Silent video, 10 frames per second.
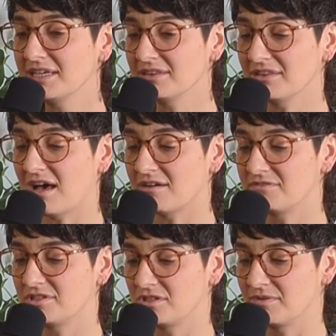
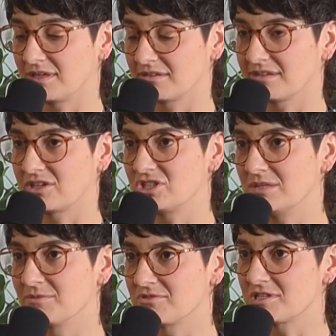loved doing like
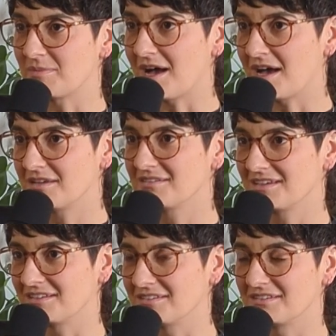Hebrew Shabbat.
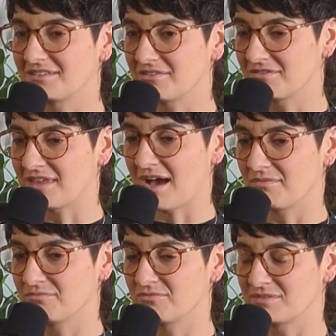And
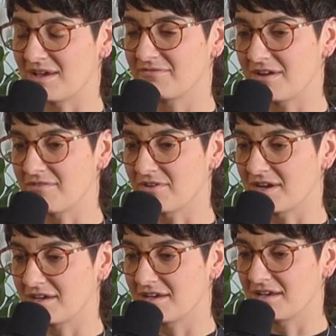that was my
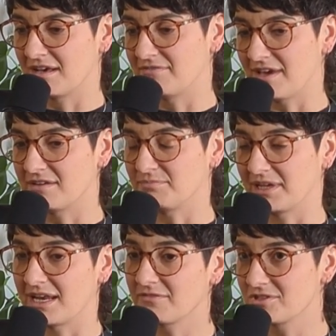favorite event
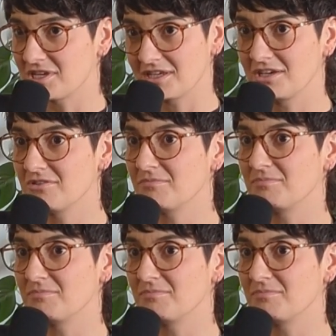planning for JQ.